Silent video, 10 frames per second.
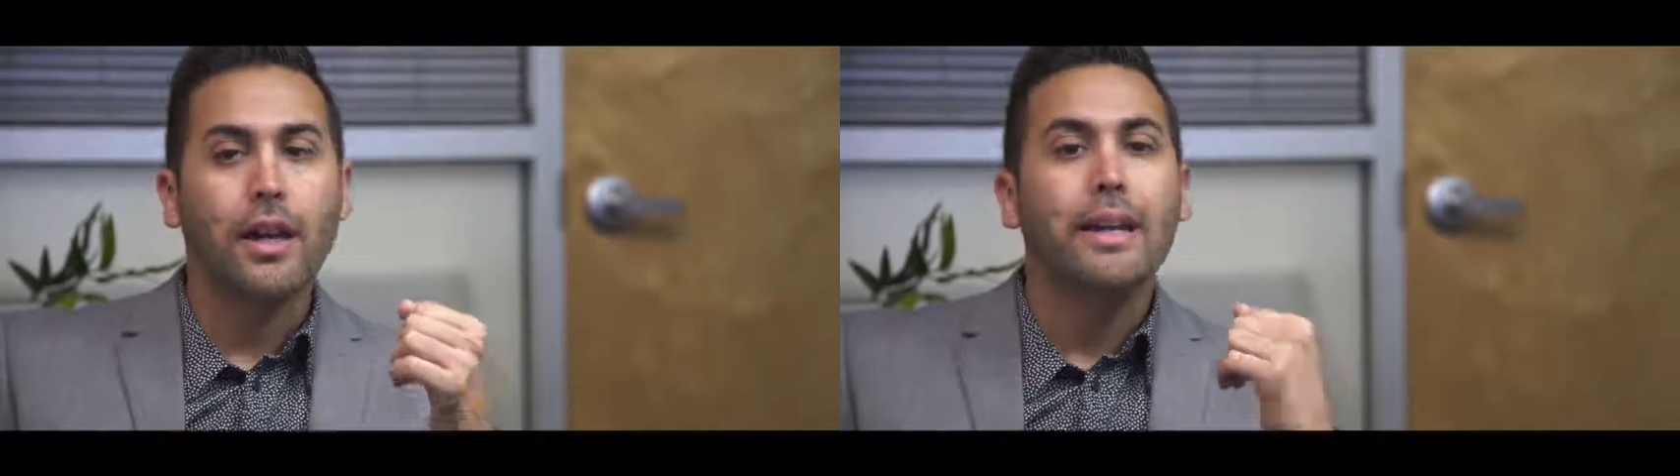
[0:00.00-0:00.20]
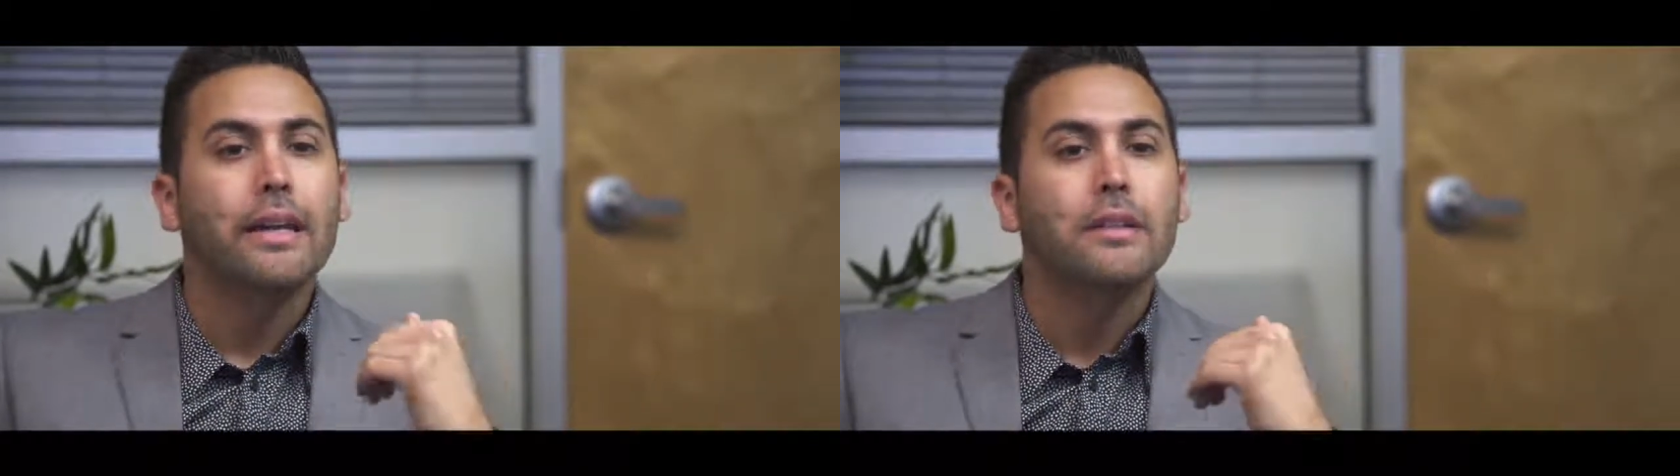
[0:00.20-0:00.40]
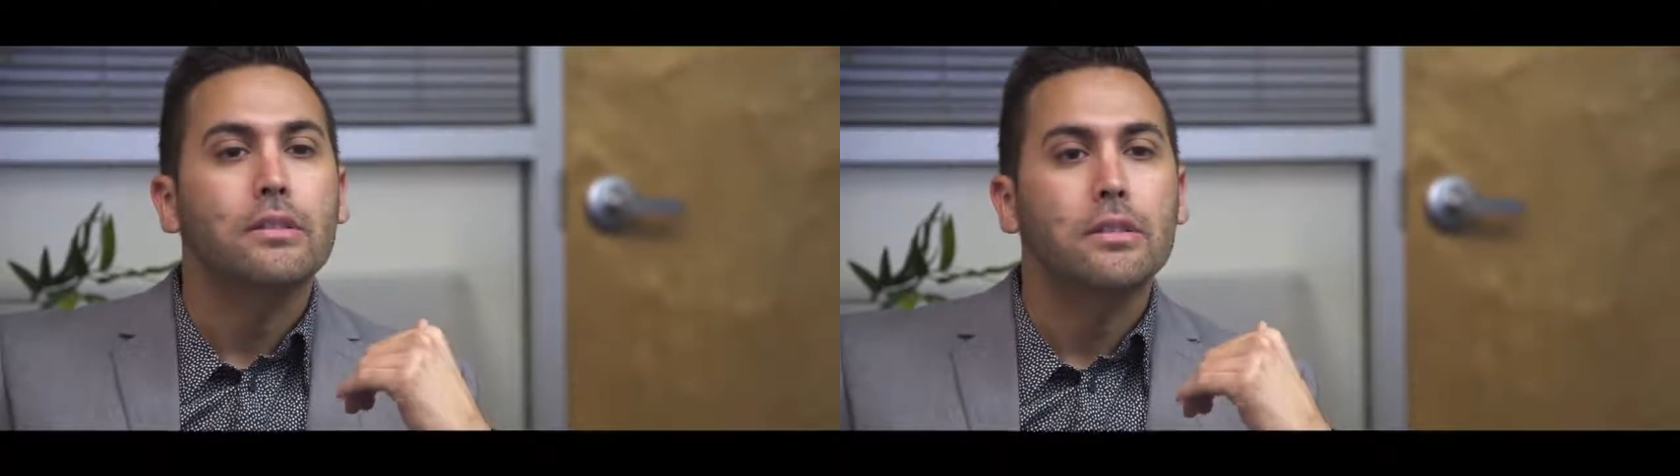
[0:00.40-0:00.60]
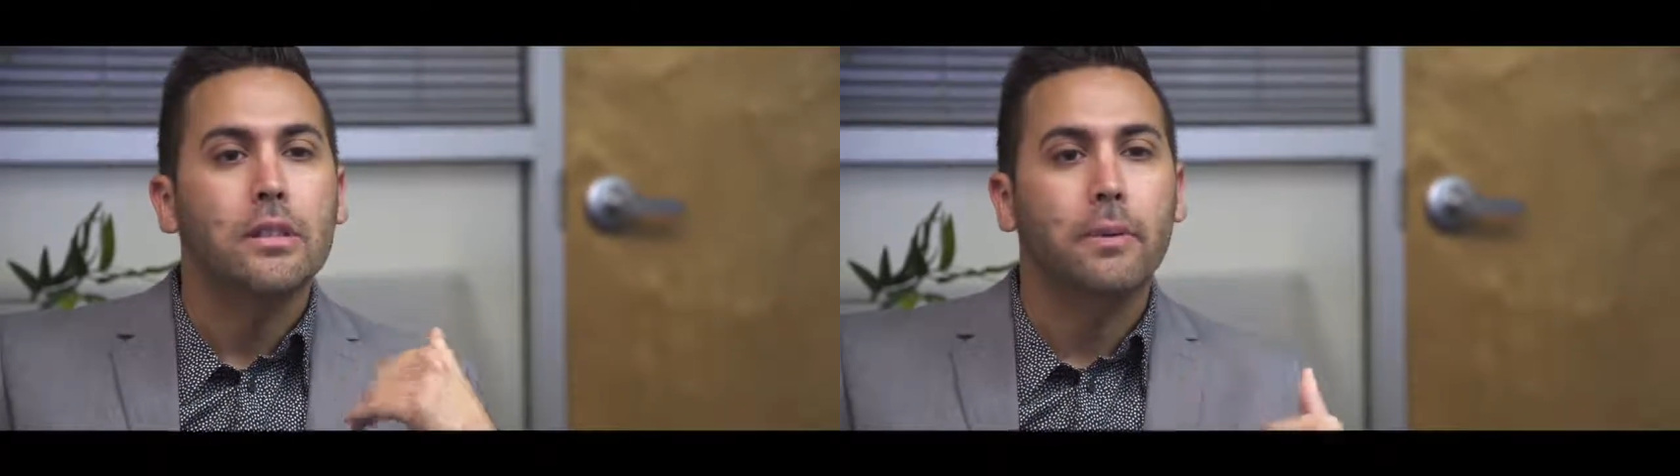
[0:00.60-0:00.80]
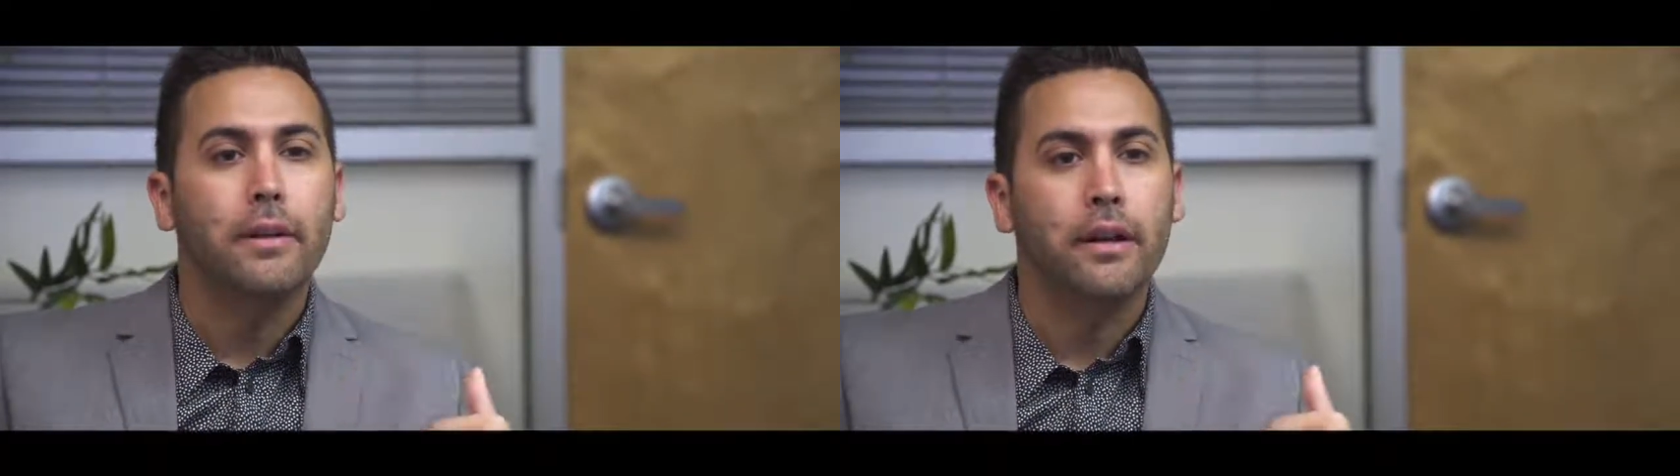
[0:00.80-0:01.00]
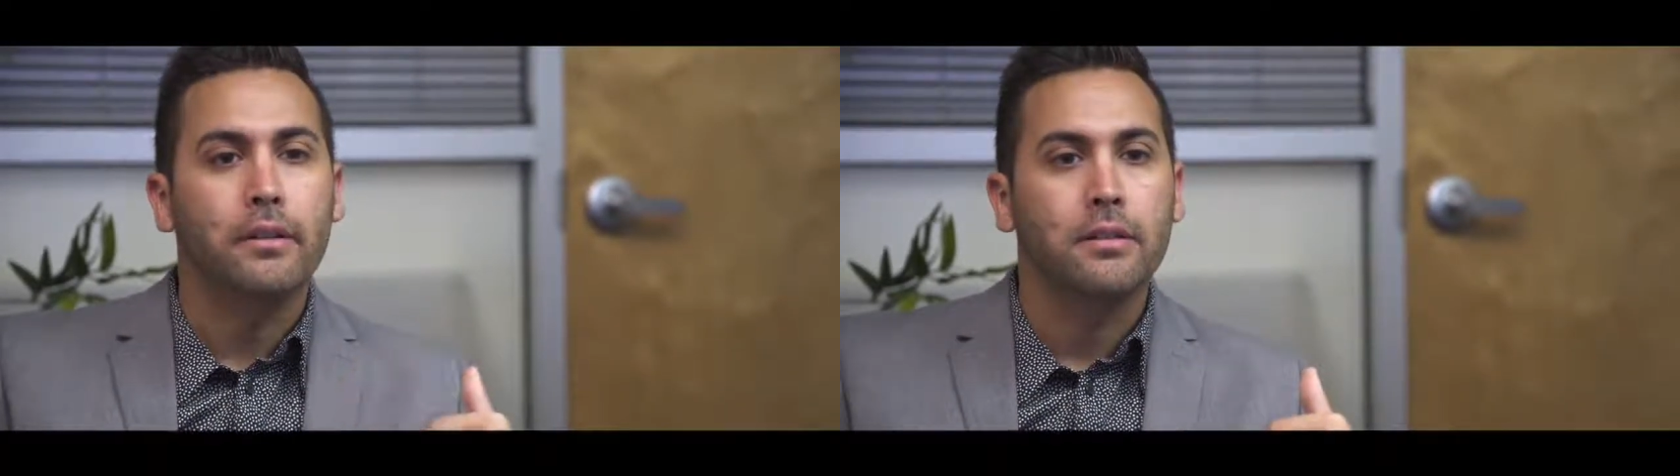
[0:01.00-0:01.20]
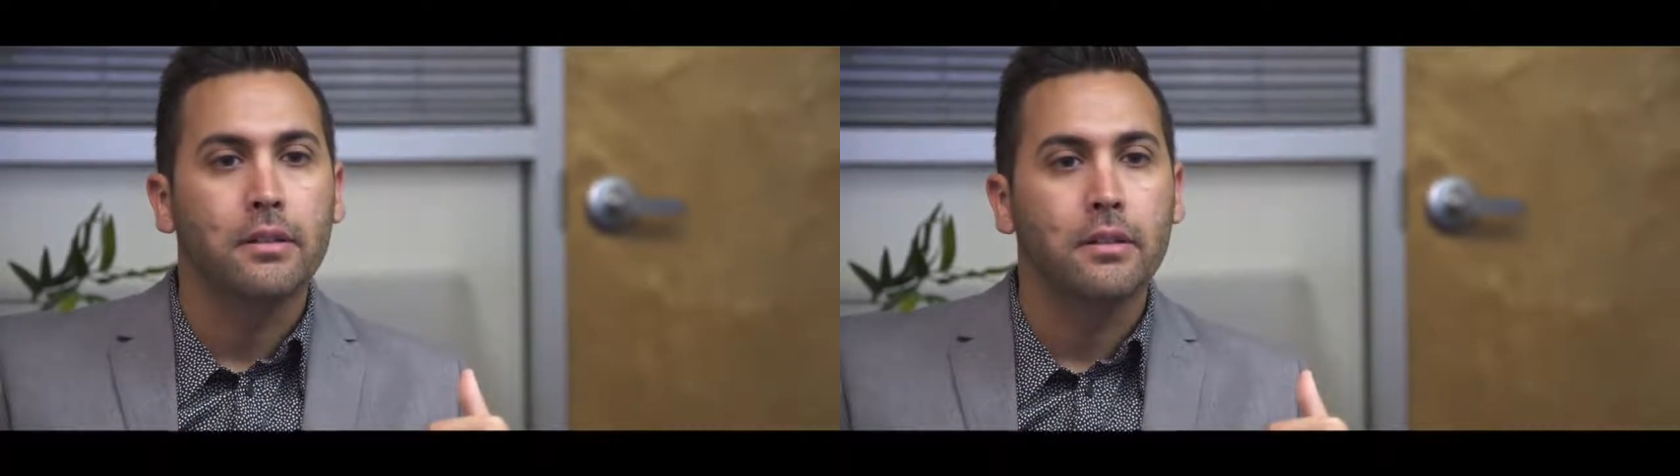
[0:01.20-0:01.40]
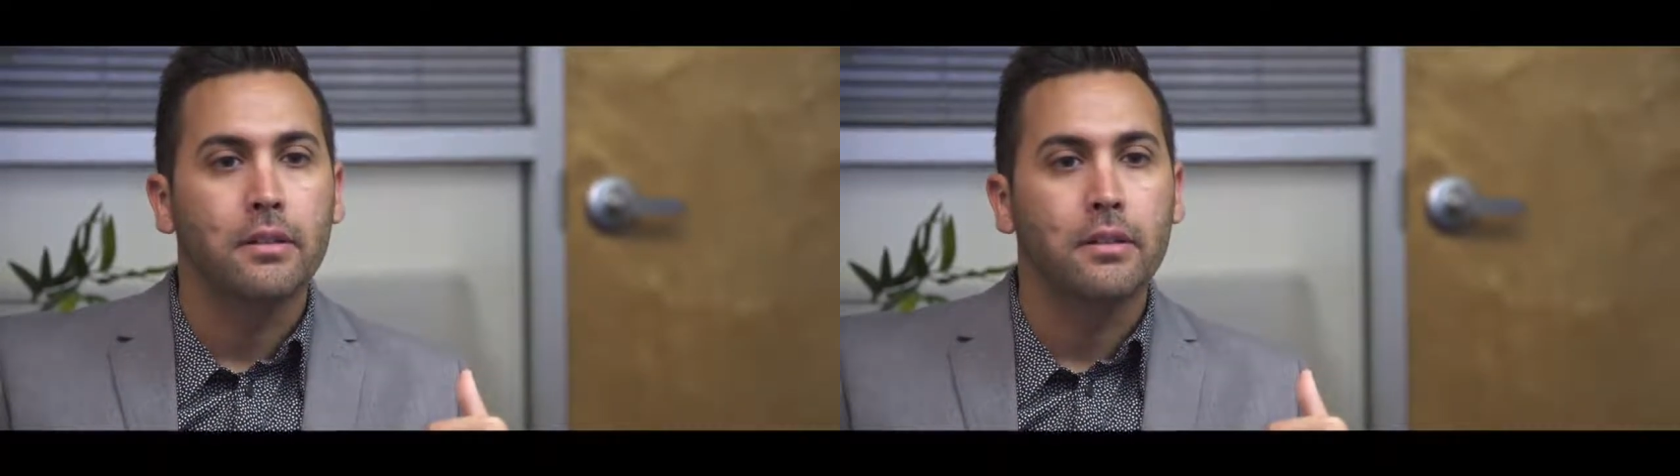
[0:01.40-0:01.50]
I can't sleep at night.